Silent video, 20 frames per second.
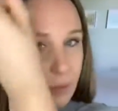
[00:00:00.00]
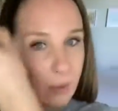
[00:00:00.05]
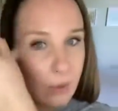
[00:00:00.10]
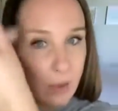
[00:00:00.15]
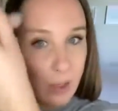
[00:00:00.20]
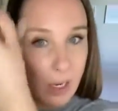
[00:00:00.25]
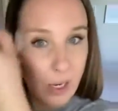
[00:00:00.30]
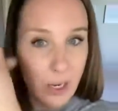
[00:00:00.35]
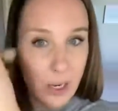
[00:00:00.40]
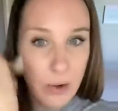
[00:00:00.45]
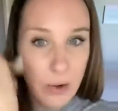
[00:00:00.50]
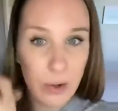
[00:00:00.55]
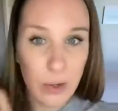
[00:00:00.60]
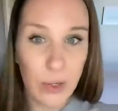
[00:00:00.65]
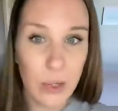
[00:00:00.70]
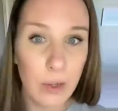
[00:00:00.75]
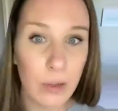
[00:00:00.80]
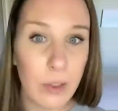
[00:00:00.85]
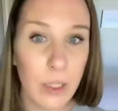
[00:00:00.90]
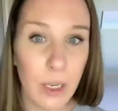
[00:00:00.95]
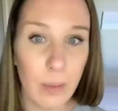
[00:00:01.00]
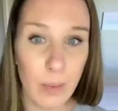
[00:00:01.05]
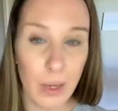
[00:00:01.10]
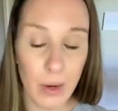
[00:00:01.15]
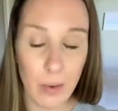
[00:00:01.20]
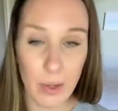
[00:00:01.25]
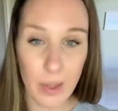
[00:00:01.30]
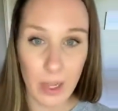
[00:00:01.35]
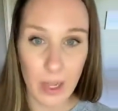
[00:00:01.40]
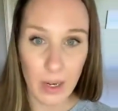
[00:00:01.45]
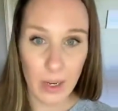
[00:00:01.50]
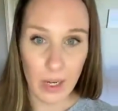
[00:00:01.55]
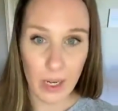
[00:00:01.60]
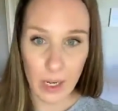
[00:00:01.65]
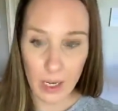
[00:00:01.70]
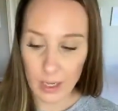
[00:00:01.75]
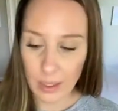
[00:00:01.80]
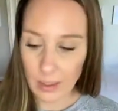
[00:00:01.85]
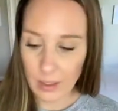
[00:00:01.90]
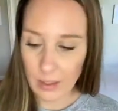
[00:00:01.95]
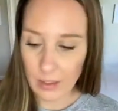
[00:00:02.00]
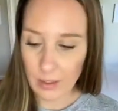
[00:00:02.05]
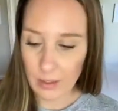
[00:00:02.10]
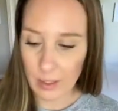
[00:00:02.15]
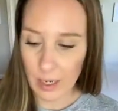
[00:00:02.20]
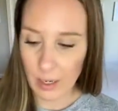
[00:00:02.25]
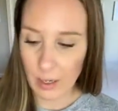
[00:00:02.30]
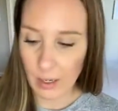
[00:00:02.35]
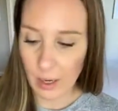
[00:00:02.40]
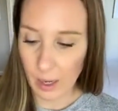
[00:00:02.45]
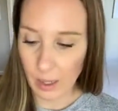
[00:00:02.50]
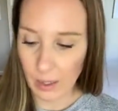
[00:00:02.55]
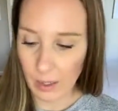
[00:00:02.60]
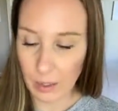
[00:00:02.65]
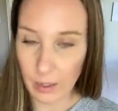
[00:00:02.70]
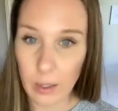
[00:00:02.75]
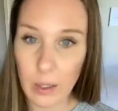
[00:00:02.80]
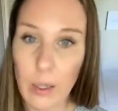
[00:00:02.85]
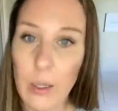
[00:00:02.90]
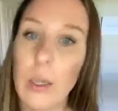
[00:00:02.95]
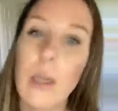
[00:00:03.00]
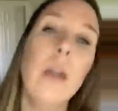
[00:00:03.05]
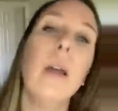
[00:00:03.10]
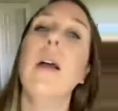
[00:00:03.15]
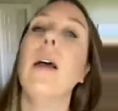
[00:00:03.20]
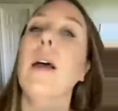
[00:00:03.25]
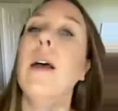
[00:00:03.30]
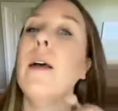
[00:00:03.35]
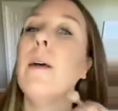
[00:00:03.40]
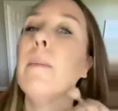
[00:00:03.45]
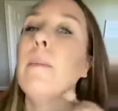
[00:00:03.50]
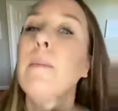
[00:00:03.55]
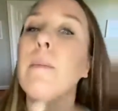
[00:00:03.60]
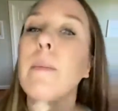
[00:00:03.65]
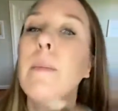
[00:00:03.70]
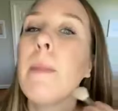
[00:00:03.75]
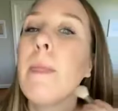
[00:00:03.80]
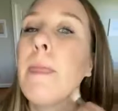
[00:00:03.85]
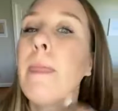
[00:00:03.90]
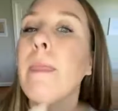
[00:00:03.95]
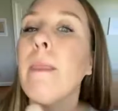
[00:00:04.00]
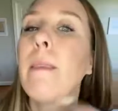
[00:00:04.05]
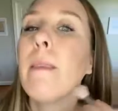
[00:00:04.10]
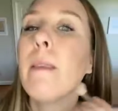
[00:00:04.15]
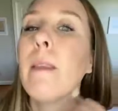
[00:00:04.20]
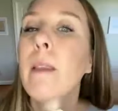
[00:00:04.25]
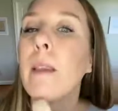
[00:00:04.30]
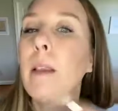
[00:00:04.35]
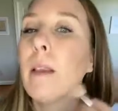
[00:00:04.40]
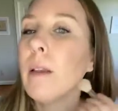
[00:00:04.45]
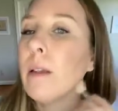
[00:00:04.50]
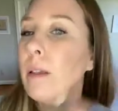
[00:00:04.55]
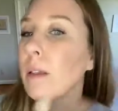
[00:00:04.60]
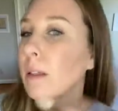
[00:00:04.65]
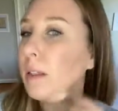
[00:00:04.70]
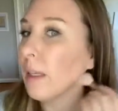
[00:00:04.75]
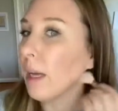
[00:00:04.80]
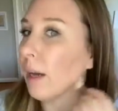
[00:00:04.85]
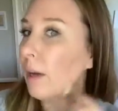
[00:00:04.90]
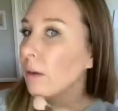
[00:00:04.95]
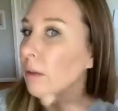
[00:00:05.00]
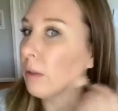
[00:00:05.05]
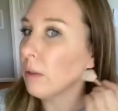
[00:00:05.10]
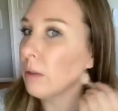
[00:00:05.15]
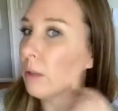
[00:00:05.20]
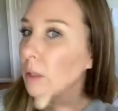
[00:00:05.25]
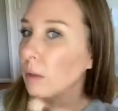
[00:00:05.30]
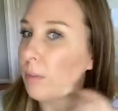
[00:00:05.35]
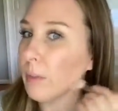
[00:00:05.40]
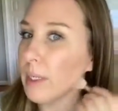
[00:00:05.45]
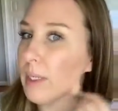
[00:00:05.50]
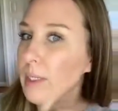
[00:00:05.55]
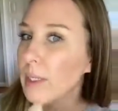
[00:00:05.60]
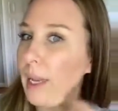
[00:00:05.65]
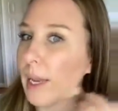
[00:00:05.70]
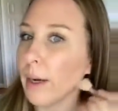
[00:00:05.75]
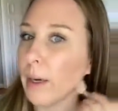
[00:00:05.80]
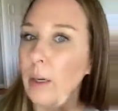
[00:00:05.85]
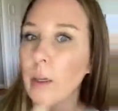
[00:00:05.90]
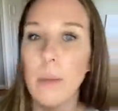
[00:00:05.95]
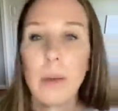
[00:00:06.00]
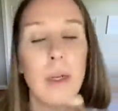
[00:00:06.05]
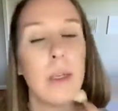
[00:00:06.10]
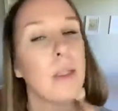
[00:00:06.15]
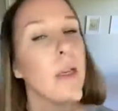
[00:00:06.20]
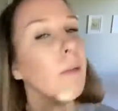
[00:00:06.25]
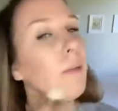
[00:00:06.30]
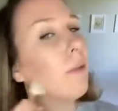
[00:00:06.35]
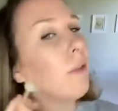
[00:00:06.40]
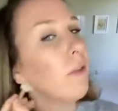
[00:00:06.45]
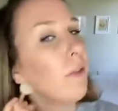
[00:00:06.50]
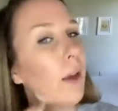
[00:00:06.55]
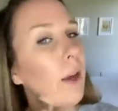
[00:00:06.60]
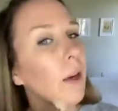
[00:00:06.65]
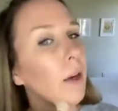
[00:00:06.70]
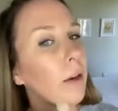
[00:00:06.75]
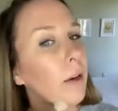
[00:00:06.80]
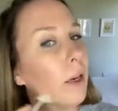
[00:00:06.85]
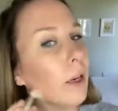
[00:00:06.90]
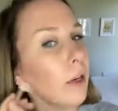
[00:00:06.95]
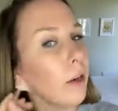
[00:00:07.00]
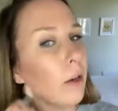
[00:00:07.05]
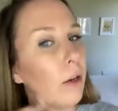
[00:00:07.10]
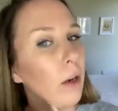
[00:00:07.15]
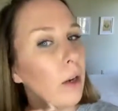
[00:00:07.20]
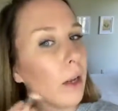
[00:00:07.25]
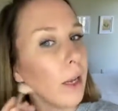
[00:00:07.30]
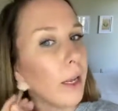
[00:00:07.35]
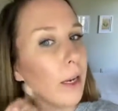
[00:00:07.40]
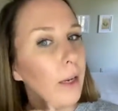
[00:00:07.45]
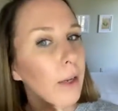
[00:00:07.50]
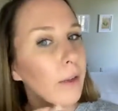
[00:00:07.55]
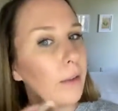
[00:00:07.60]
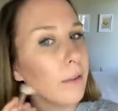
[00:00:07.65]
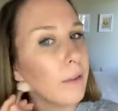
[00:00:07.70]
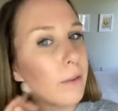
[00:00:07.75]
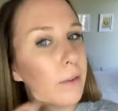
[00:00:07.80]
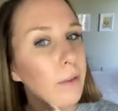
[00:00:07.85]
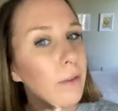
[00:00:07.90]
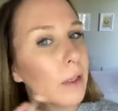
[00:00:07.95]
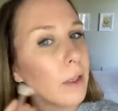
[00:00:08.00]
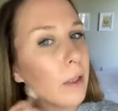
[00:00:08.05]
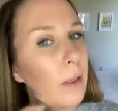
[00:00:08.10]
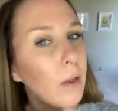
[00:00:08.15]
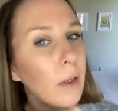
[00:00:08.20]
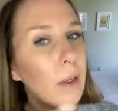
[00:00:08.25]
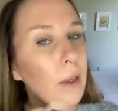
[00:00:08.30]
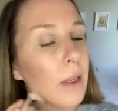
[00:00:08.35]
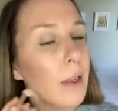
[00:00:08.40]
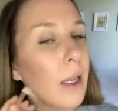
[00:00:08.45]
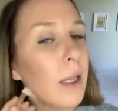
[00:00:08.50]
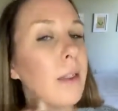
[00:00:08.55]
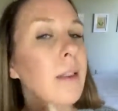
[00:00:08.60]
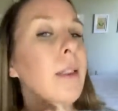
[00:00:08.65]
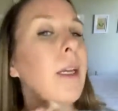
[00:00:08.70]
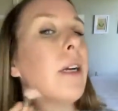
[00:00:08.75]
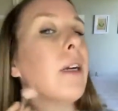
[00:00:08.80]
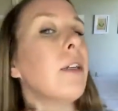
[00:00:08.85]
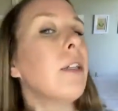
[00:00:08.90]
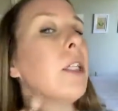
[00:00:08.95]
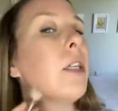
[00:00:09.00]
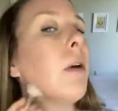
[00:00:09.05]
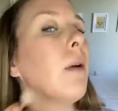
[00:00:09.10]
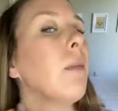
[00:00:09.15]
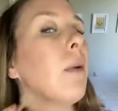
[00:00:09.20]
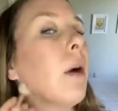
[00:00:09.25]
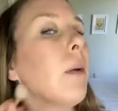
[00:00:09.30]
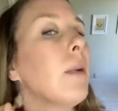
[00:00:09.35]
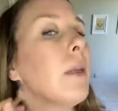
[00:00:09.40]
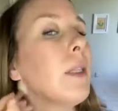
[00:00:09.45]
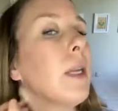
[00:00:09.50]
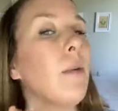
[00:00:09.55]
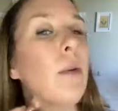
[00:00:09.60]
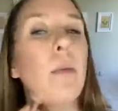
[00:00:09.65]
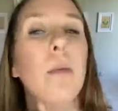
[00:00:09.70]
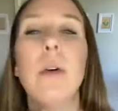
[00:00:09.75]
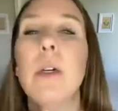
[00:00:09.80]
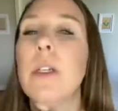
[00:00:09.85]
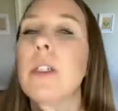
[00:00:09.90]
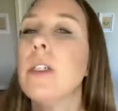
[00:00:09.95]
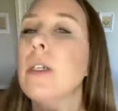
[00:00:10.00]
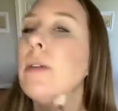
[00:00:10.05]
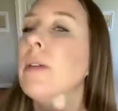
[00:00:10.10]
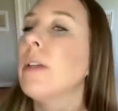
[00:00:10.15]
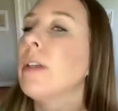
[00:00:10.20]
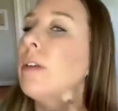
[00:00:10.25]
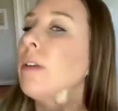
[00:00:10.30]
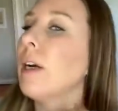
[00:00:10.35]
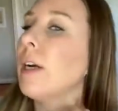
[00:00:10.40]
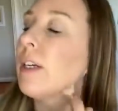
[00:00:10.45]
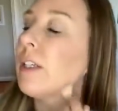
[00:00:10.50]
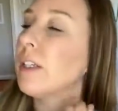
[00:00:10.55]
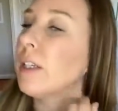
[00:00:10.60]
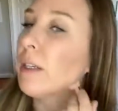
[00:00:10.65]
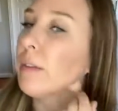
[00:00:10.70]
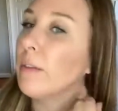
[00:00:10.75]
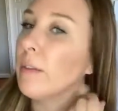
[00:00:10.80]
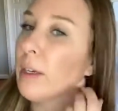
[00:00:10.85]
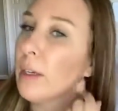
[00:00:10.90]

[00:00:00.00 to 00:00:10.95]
And you can do Demi with any skin color. So don't be scared because I'm fair and you're not. If that scares you, I promise I will point you in the direction of